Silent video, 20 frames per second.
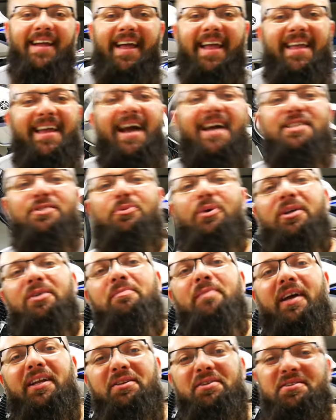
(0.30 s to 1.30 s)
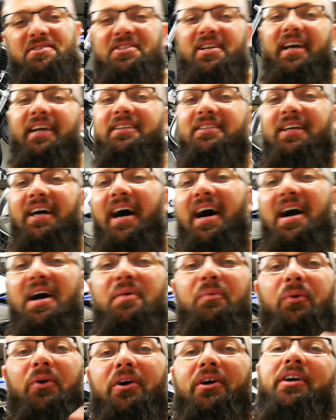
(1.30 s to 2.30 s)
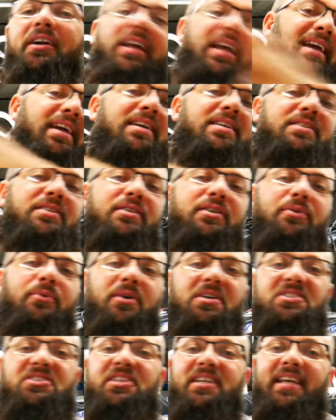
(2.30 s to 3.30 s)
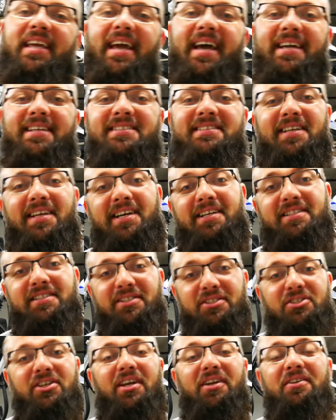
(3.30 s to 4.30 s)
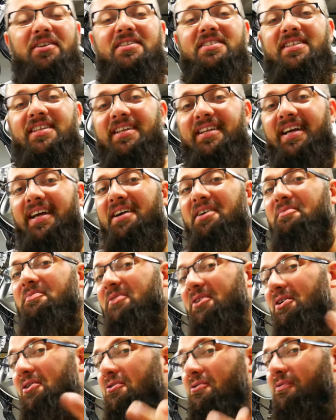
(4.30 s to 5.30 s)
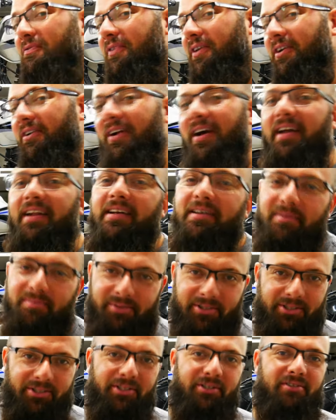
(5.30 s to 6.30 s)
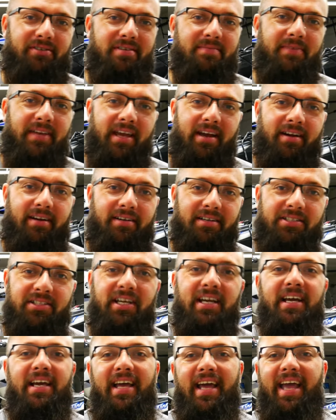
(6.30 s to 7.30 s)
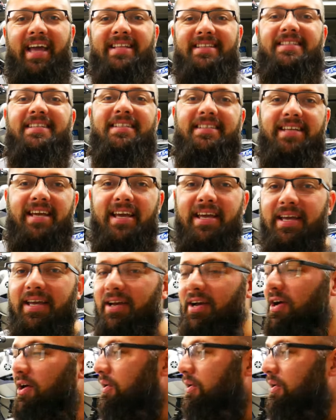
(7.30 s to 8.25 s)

Hey guys, welcome back to the channel. I'm Warwick and you're watching Gas Tachs, the channel that's here to help you figure out how to build your dream garage. And today